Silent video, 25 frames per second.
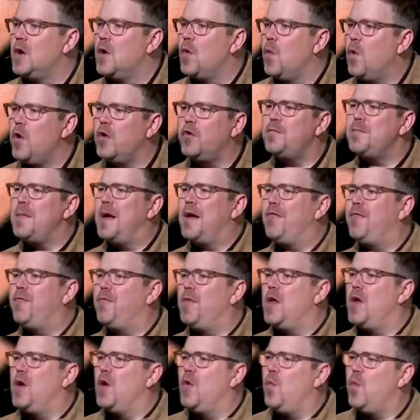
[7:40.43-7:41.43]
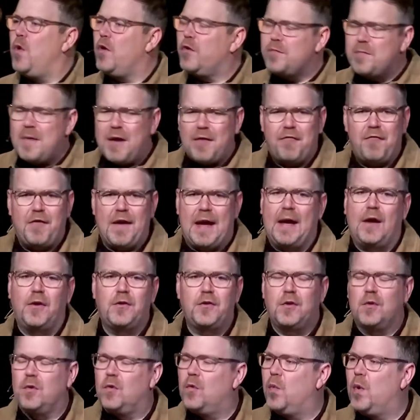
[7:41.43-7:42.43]
Where's my
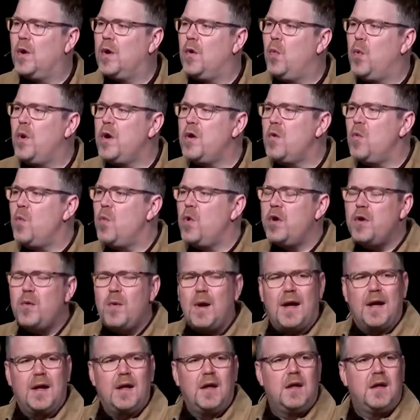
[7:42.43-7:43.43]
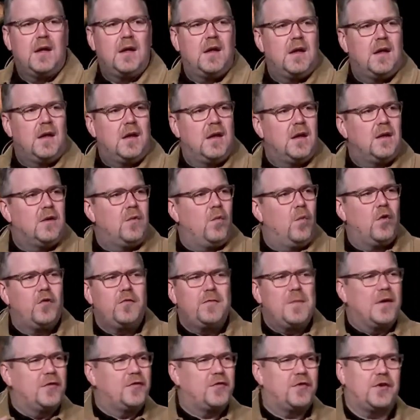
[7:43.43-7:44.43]
value?
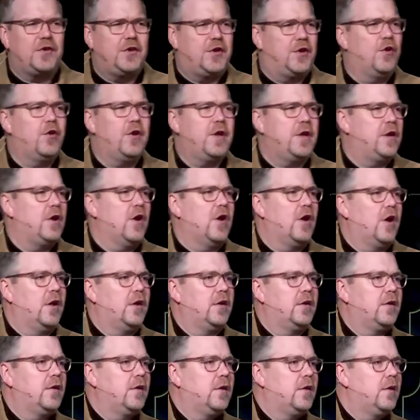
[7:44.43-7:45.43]
Where's my security gone?